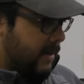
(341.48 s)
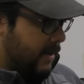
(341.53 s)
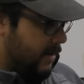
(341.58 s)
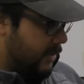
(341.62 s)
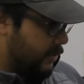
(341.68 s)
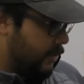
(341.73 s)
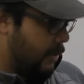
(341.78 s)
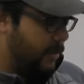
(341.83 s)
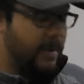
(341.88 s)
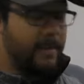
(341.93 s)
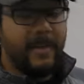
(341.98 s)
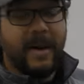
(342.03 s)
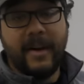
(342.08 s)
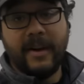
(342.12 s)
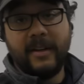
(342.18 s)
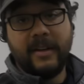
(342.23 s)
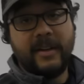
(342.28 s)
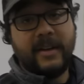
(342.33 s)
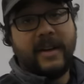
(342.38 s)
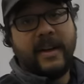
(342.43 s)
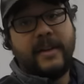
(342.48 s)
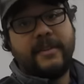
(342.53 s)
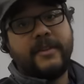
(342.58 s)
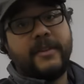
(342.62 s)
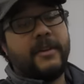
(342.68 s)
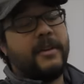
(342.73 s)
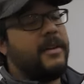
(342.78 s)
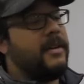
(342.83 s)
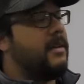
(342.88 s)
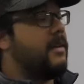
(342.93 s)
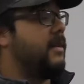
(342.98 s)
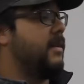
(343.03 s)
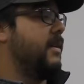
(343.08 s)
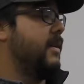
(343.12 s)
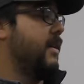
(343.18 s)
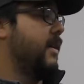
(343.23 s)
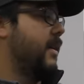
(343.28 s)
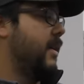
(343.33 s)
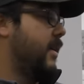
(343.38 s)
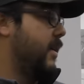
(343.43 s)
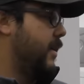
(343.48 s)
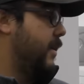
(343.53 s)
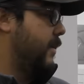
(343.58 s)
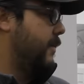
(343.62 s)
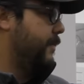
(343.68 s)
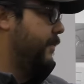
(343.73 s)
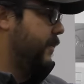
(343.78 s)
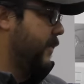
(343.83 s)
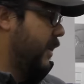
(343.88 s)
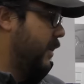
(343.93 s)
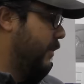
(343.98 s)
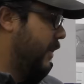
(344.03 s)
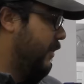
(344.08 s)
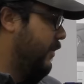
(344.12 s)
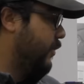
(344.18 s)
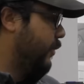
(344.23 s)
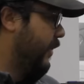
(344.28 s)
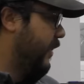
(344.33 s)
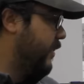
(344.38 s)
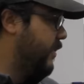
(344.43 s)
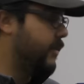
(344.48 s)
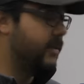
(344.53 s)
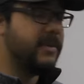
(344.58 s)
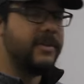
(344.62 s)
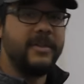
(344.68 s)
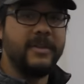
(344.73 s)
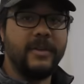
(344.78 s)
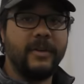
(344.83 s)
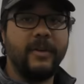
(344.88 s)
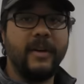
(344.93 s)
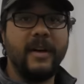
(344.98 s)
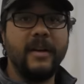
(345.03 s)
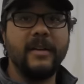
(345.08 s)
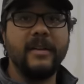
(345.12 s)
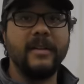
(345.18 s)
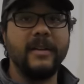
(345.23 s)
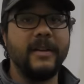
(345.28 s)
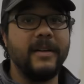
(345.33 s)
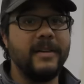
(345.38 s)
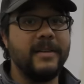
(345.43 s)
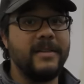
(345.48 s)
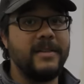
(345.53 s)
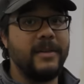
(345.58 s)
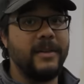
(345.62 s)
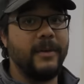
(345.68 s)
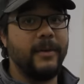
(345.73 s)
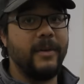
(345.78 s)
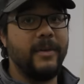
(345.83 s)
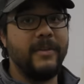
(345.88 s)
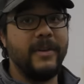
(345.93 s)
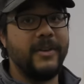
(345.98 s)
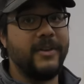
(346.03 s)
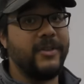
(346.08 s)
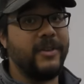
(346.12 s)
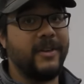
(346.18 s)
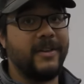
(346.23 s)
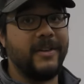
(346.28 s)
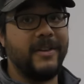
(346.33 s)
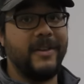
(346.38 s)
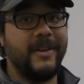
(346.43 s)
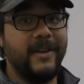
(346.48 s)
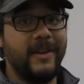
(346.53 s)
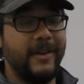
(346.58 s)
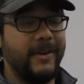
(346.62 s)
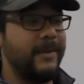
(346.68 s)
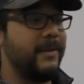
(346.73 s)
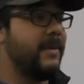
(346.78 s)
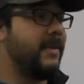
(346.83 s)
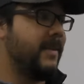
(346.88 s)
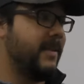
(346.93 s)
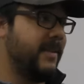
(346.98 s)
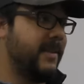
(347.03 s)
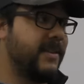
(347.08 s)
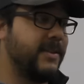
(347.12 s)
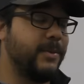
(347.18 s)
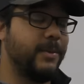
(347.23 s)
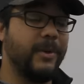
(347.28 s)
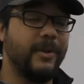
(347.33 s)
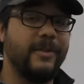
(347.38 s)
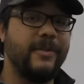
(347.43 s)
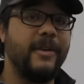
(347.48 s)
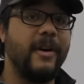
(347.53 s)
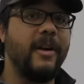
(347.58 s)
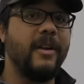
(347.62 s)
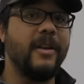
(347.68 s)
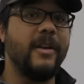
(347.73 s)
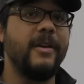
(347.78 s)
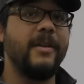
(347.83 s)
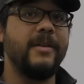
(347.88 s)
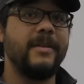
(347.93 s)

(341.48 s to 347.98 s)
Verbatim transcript: is what we modeled it after. Uh, about 22 inches of ground clearance, so wherever your truck can go, this will follow.